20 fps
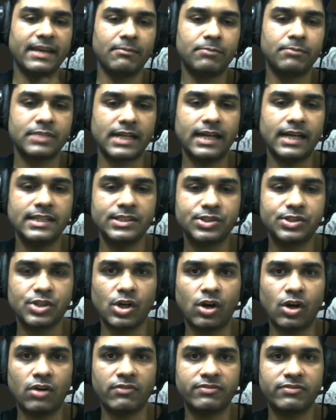branch
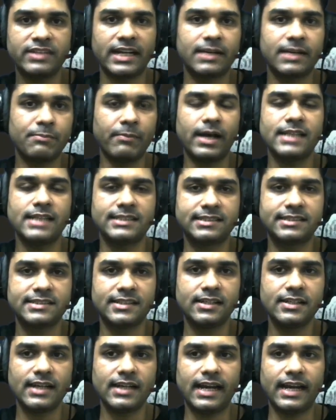of that master,